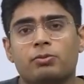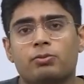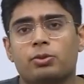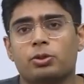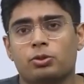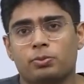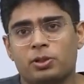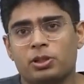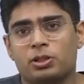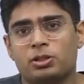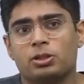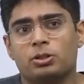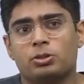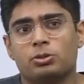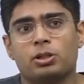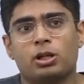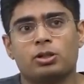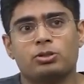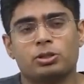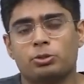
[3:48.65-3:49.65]
for UPSC
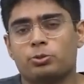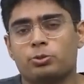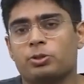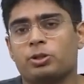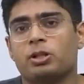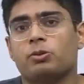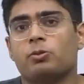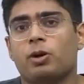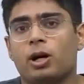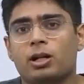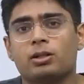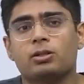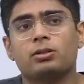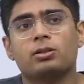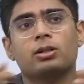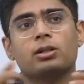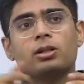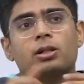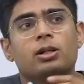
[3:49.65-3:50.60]
2021,